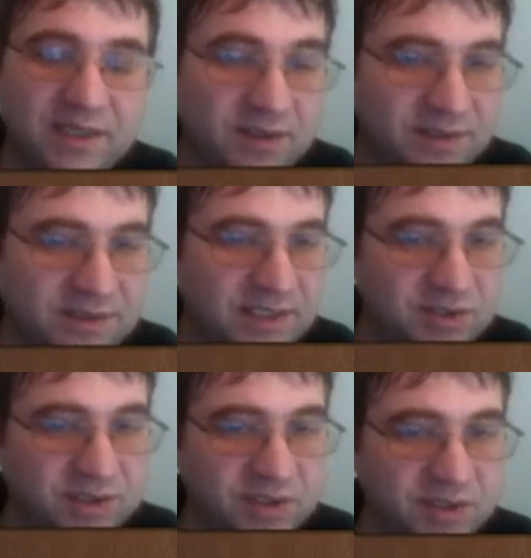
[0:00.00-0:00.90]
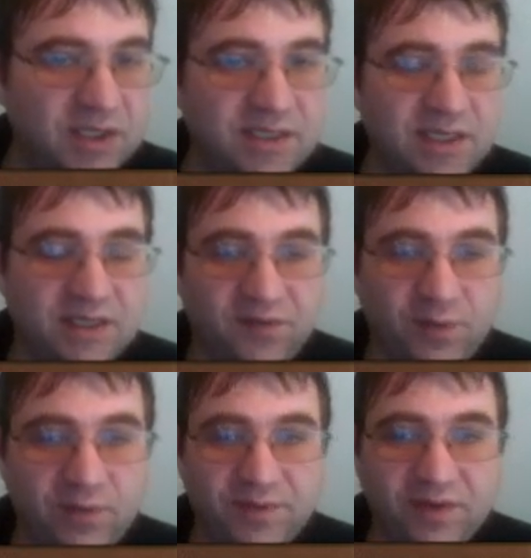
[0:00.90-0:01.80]
their intention. They're going to take this
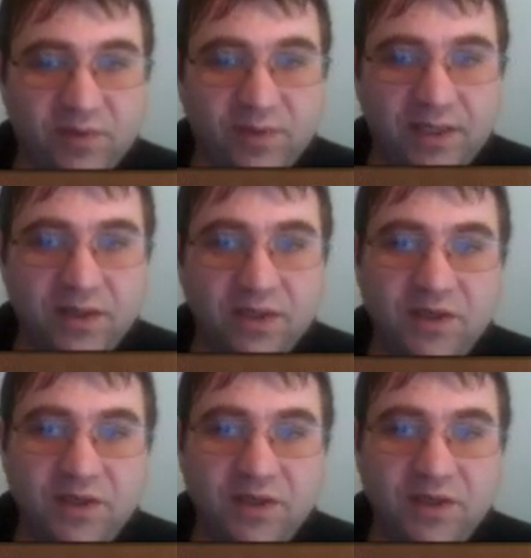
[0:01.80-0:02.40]
pawn with the queen.